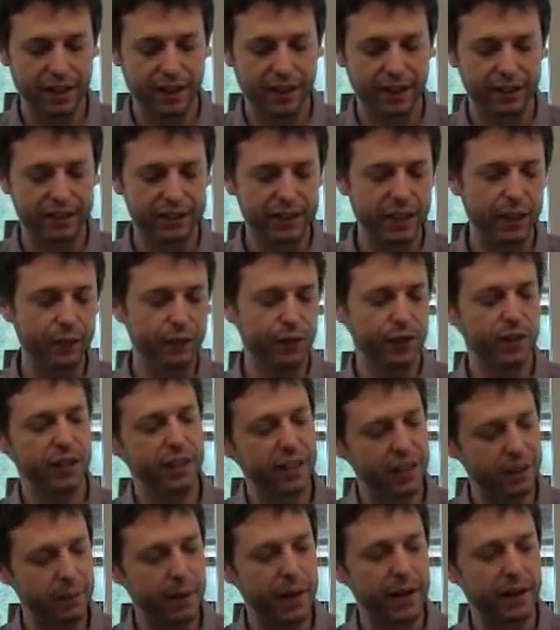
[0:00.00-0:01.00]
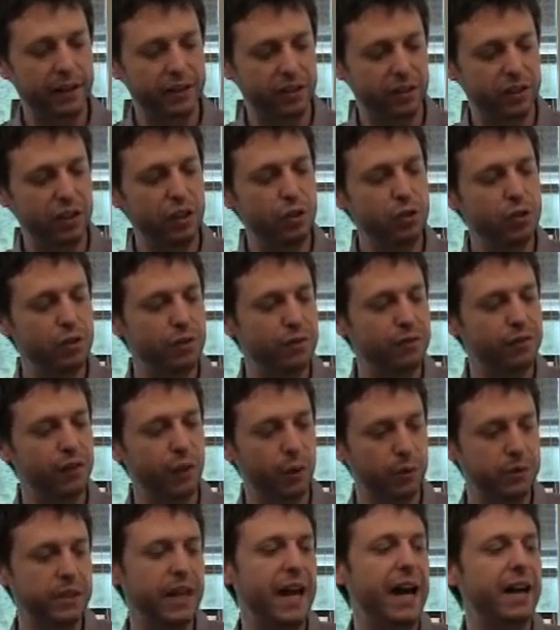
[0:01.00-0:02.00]
instead of thinking about execution
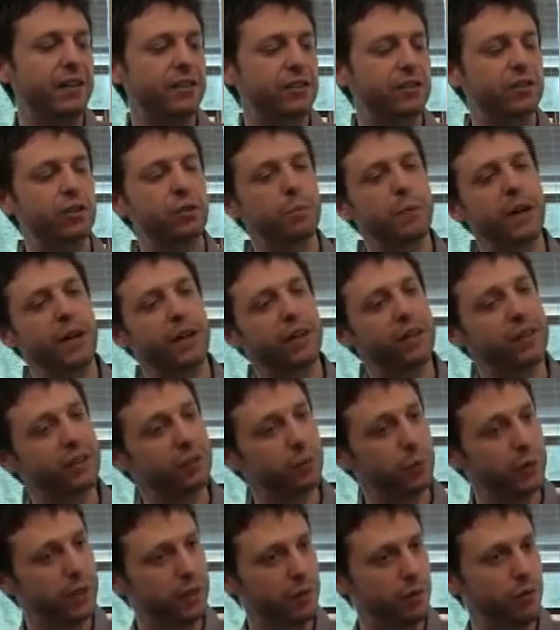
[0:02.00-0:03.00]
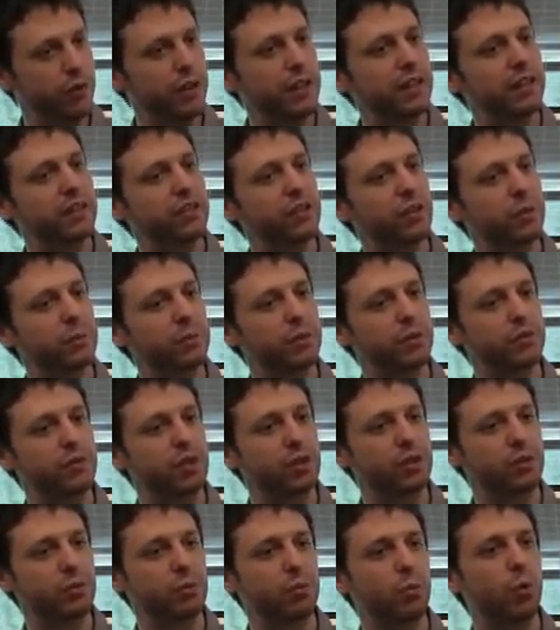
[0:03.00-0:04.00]
flow, tasks are better because we can think in terms of
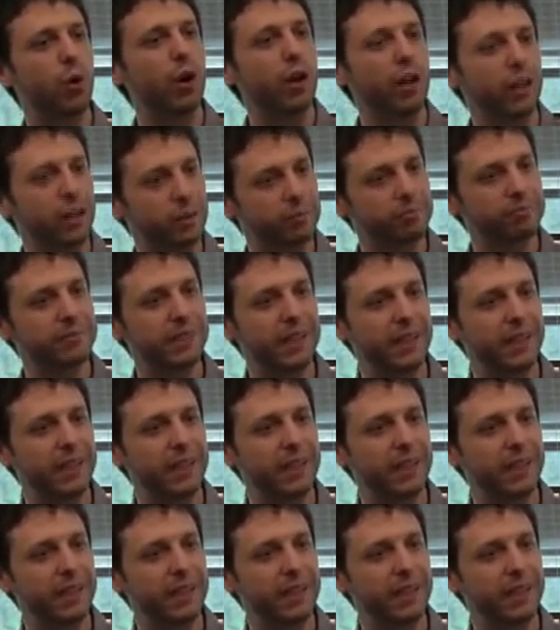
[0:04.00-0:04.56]
just work.